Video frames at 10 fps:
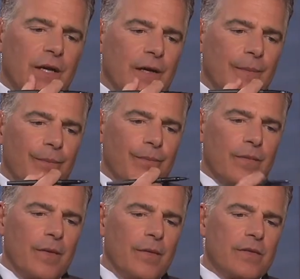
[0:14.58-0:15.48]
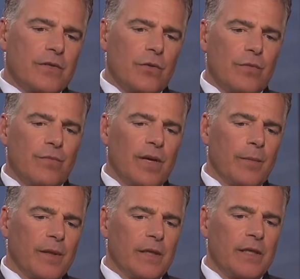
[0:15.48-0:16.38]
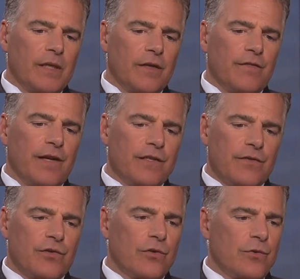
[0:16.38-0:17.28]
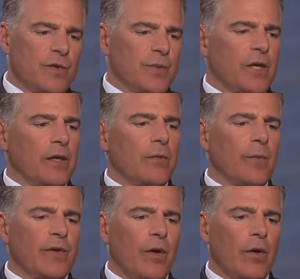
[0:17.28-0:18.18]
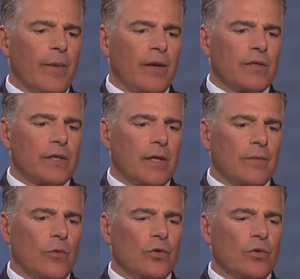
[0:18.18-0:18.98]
um, certain minimally invasive surgeries, particularly when we talk about um,